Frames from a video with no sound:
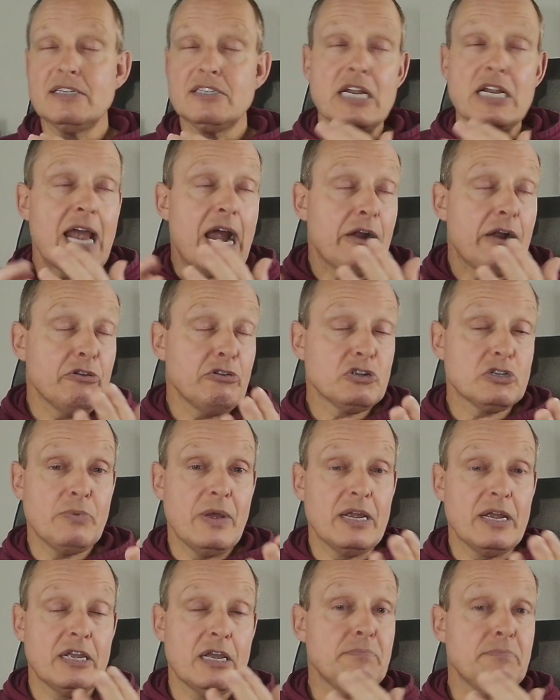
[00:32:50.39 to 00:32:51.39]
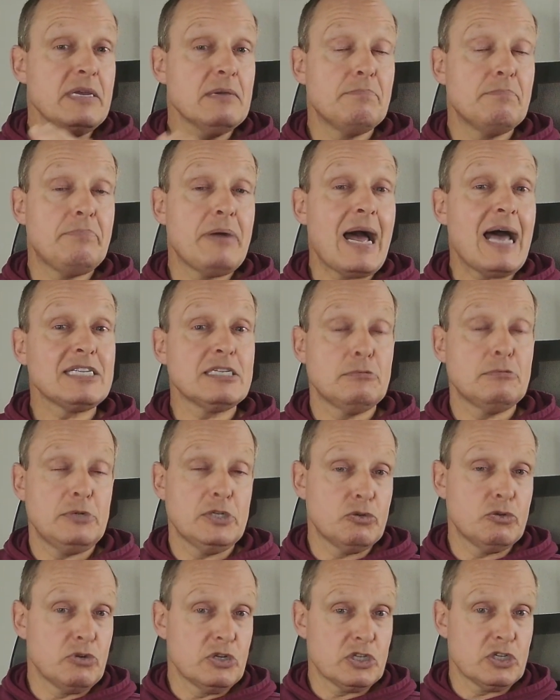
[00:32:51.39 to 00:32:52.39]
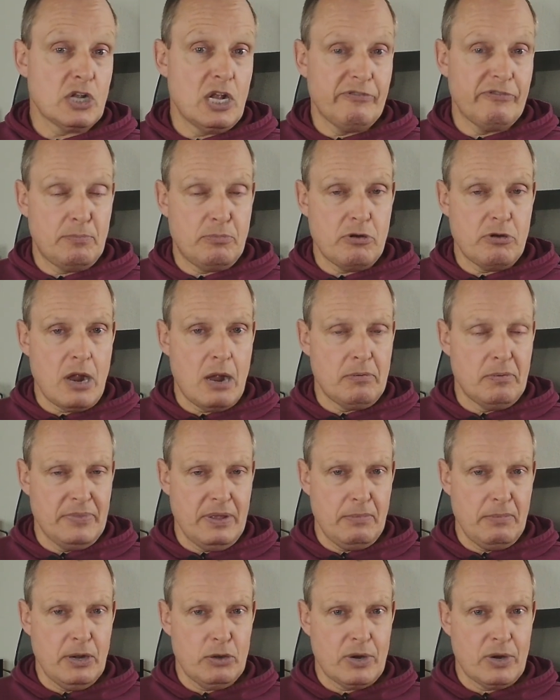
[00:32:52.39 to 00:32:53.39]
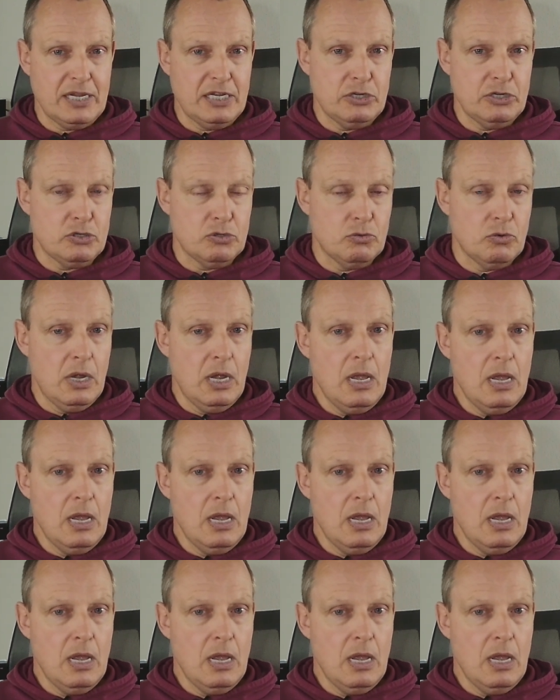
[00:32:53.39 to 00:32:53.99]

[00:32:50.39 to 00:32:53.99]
scenarios where it can be impossible to resolve a problem they may run into.